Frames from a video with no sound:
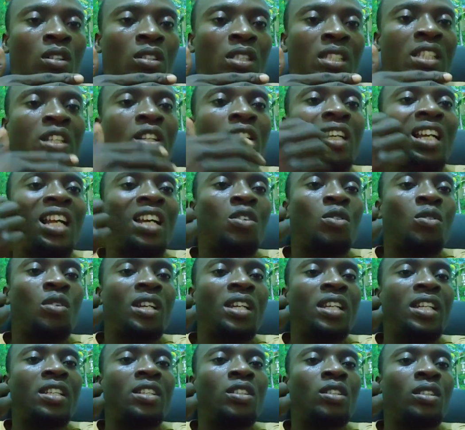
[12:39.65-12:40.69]
still
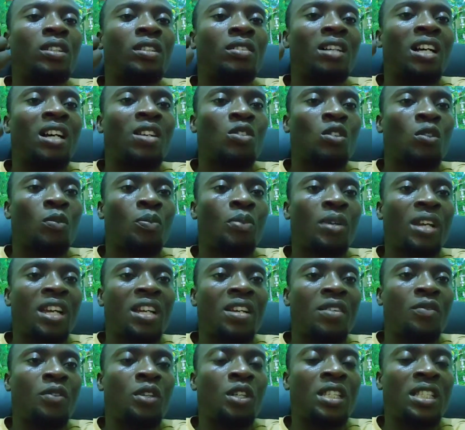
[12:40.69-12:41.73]
undergoing rounds of peer
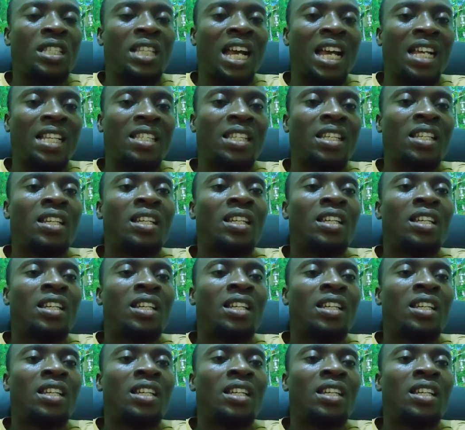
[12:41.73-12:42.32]
review, is that